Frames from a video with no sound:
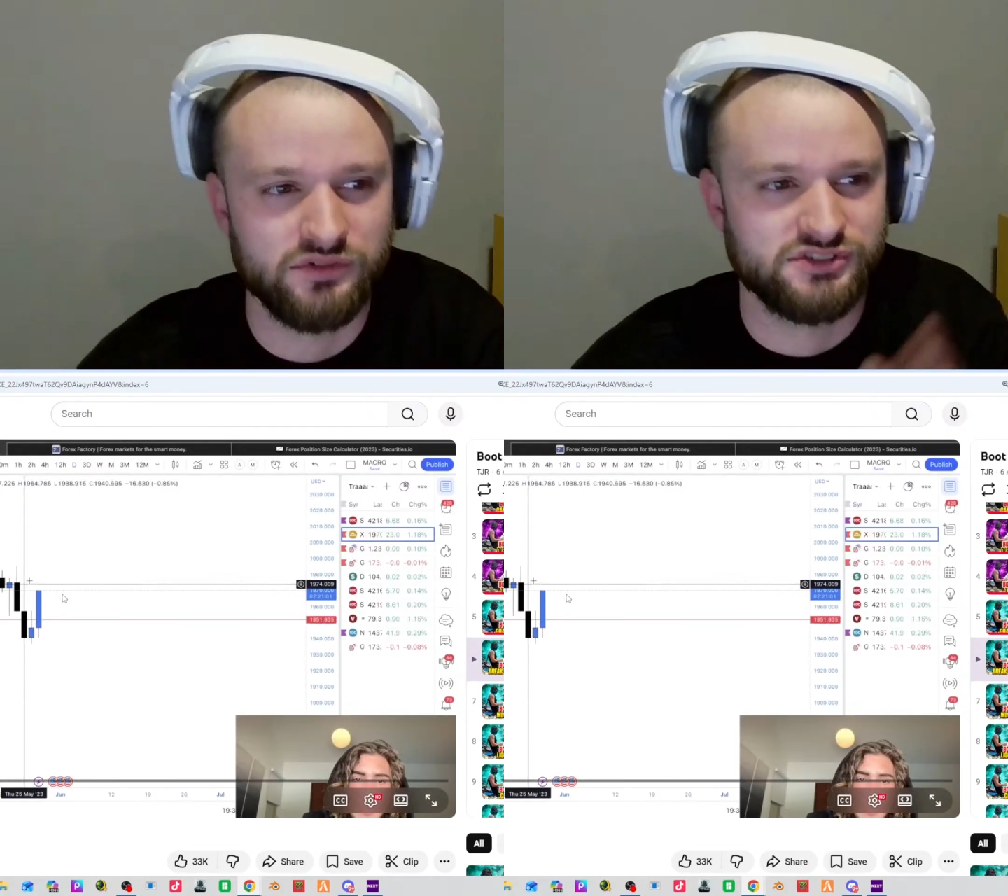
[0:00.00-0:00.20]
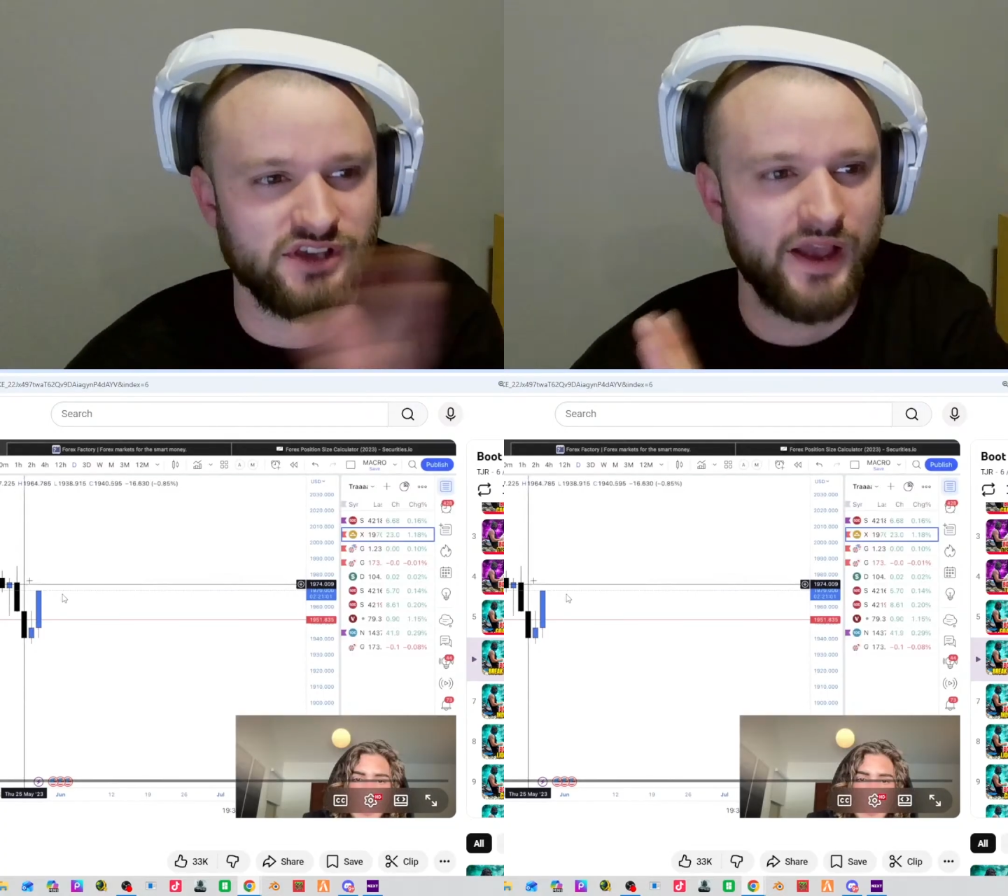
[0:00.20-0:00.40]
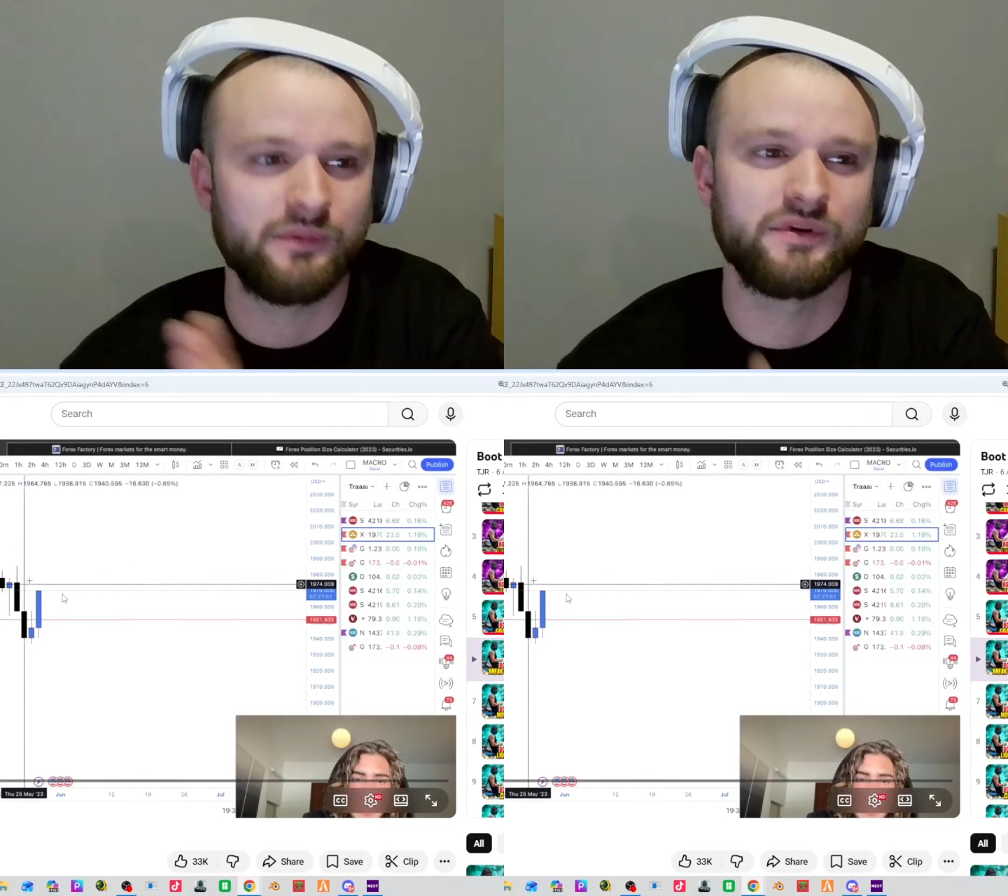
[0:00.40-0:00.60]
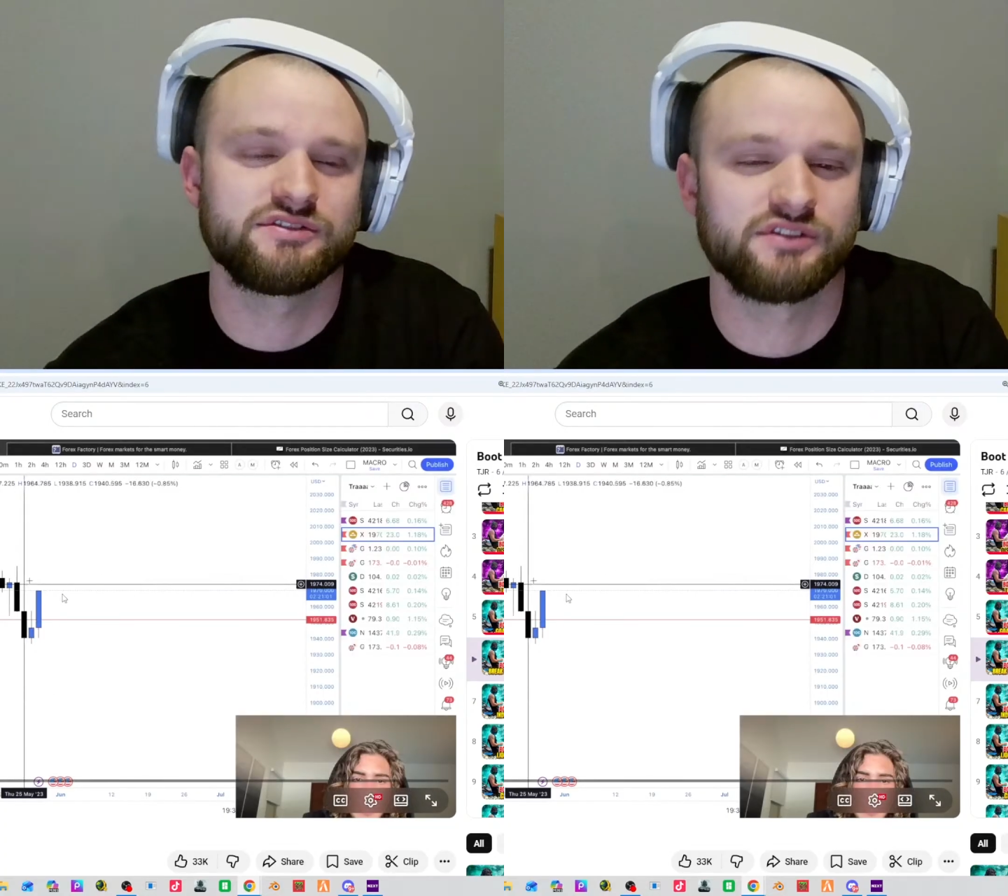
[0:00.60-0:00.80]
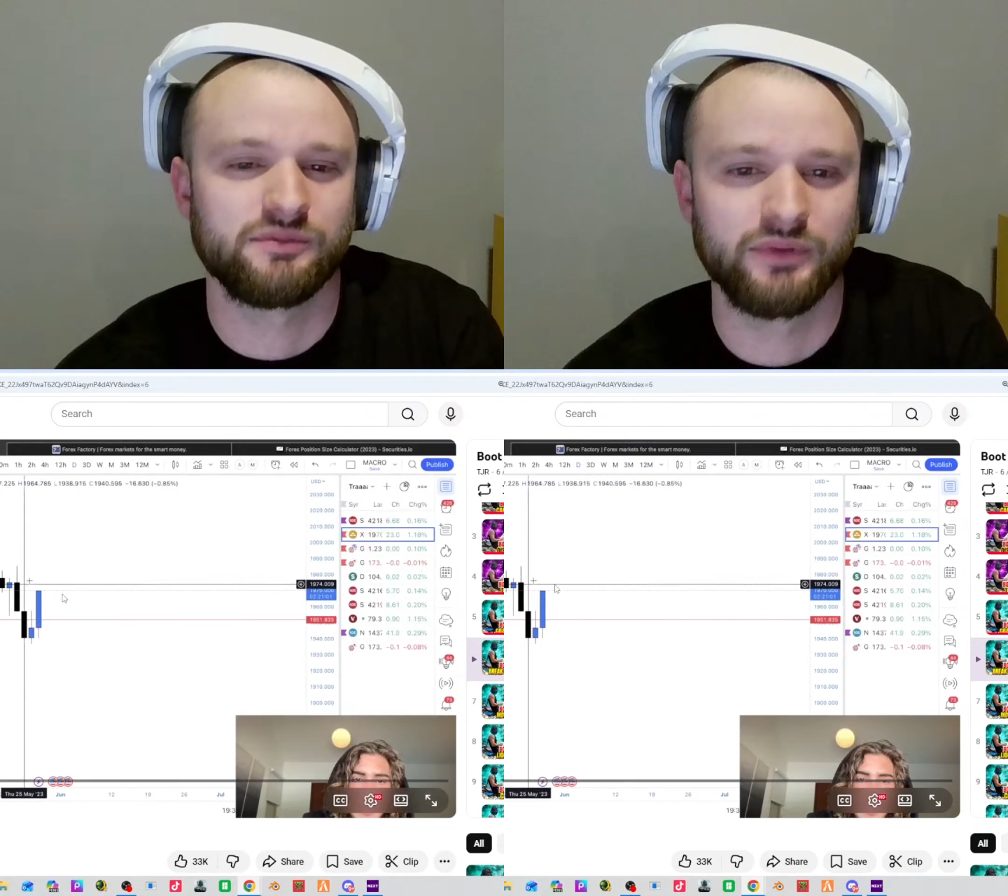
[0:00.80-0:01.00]
sideways
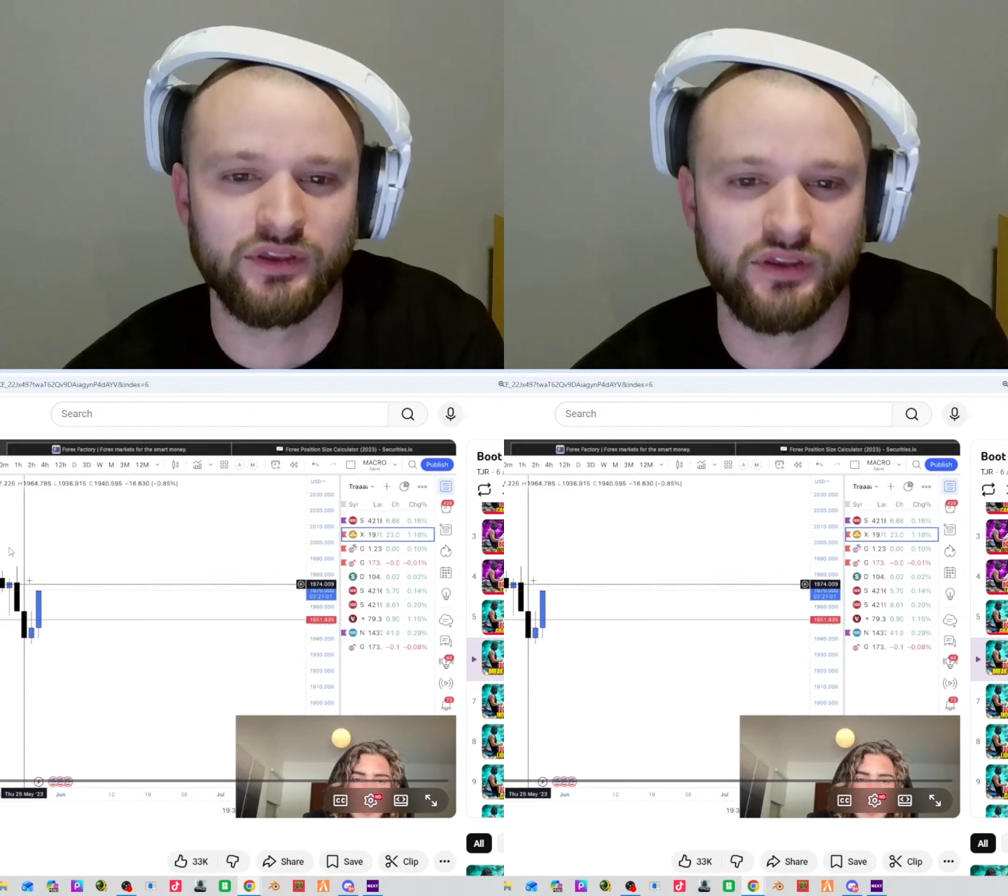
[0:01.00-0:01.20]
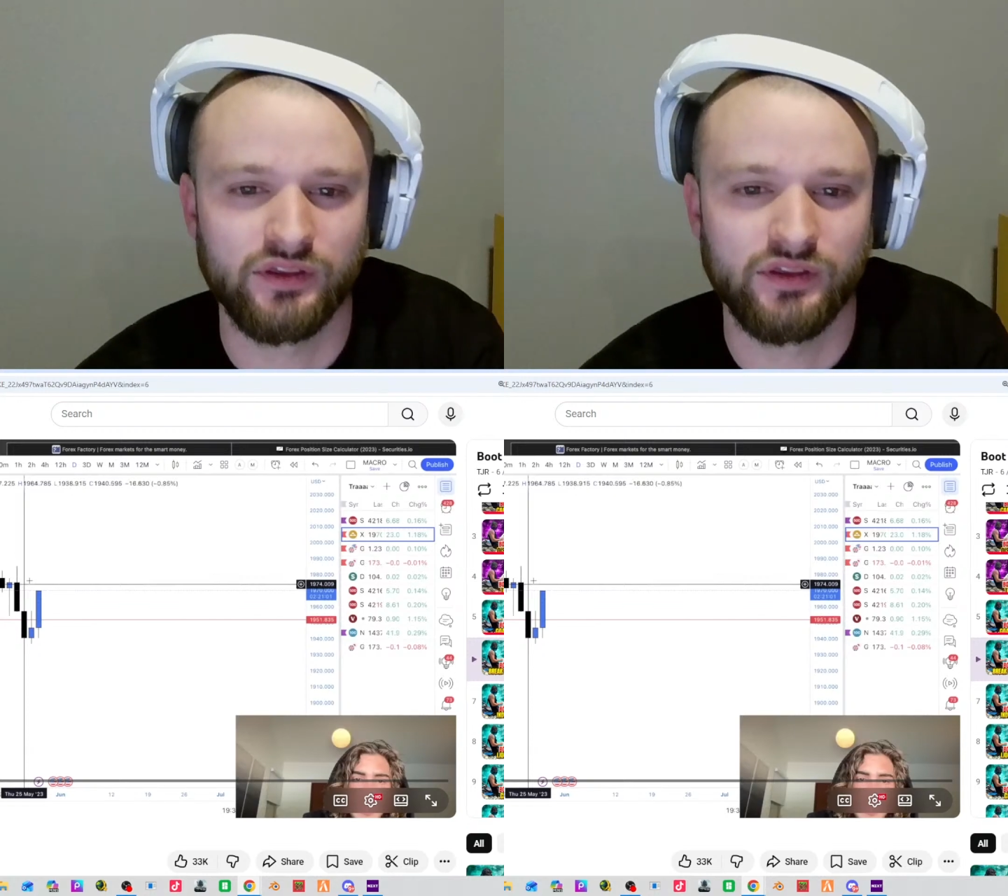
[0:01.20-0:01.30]
to me.